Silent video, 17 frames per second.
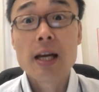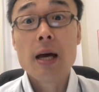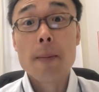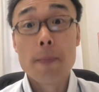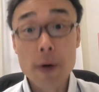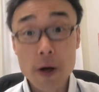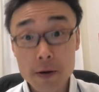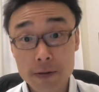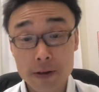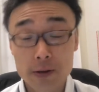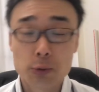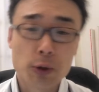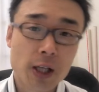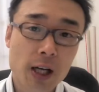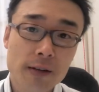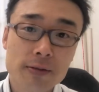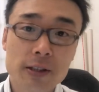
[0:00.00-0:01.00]
perfect
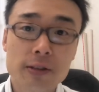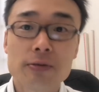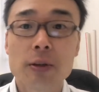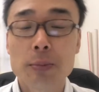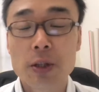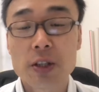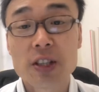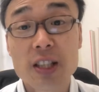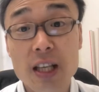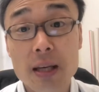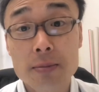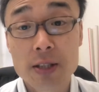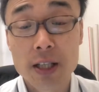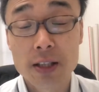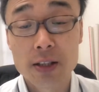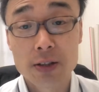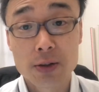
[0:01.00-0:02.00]
recovery from your
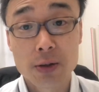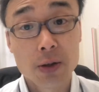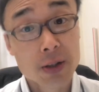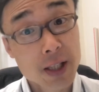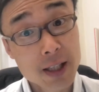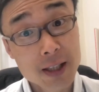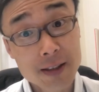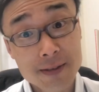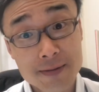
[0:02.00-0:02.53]
TMJ disorder?